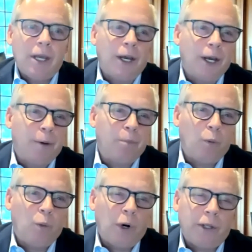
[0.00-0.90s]

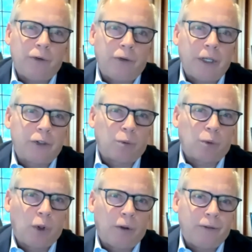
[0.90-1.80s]
What do you see as the
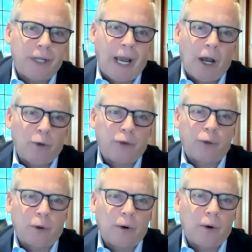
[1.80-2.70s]
role of DAOs
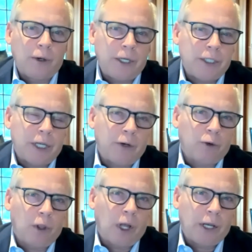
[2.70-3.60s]
or
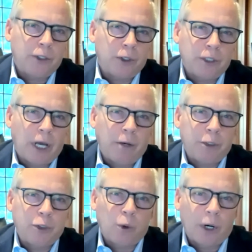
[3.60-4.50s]
decentralized autonomous